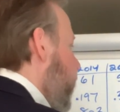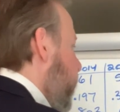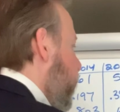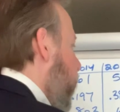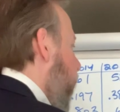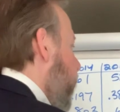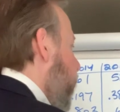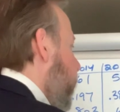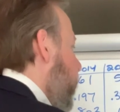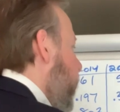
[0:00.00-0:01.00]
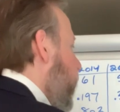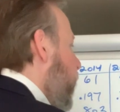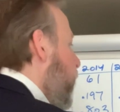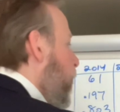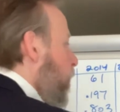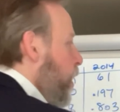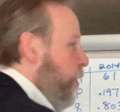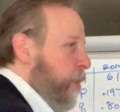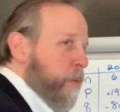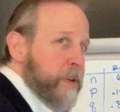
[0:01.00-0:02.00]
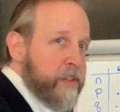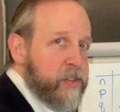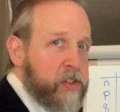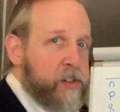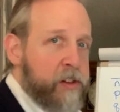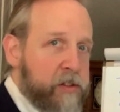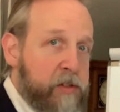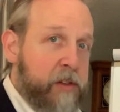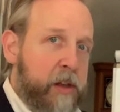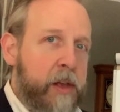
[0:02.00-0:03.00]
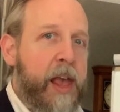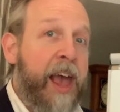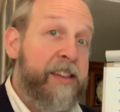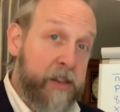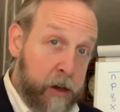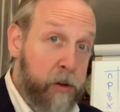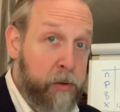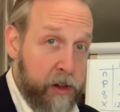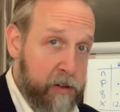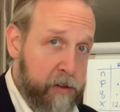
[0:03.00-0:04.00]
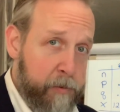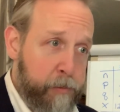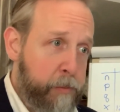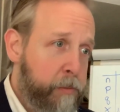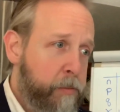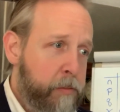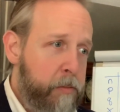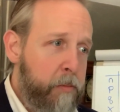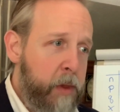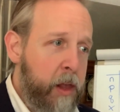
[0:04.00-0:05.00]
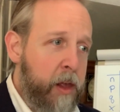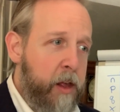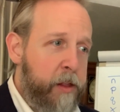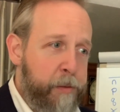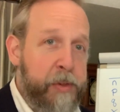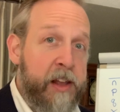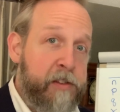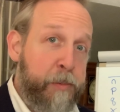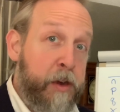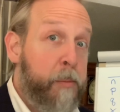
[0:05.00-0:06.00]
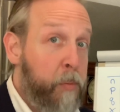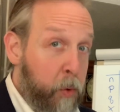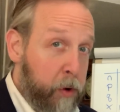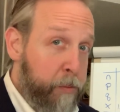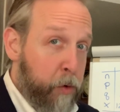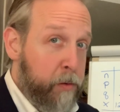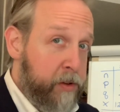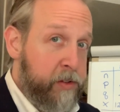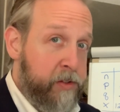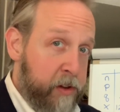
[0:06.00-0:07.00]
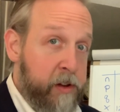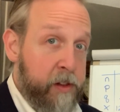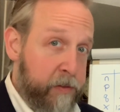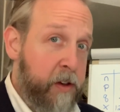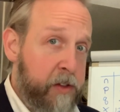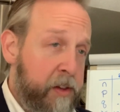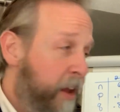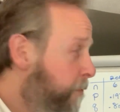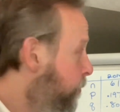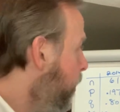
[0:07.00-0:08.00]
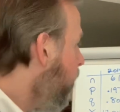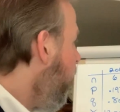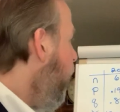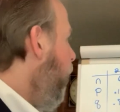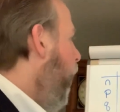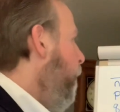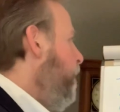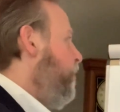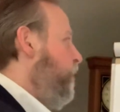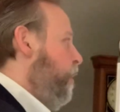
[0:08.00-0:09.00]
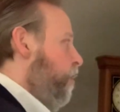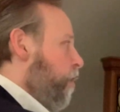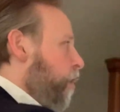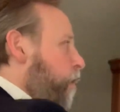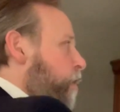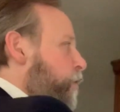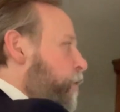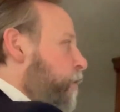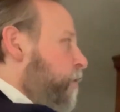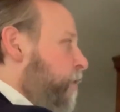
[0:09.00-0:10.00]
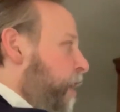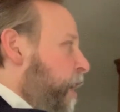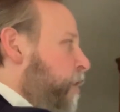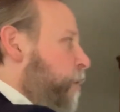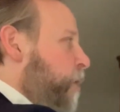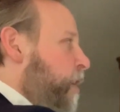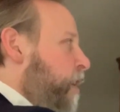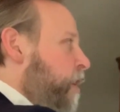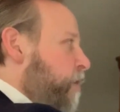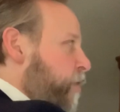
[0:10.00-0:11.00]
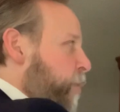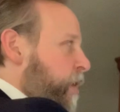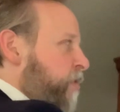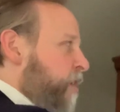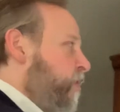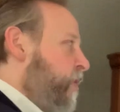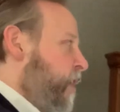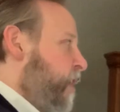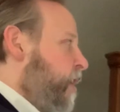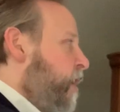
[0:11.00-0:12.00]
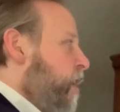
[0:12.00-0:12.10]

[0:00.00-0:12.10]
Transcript: the problem, the resistance has increased, the plants have become more and more resistant to the fungicide, I'm going to see a larger value here in 2017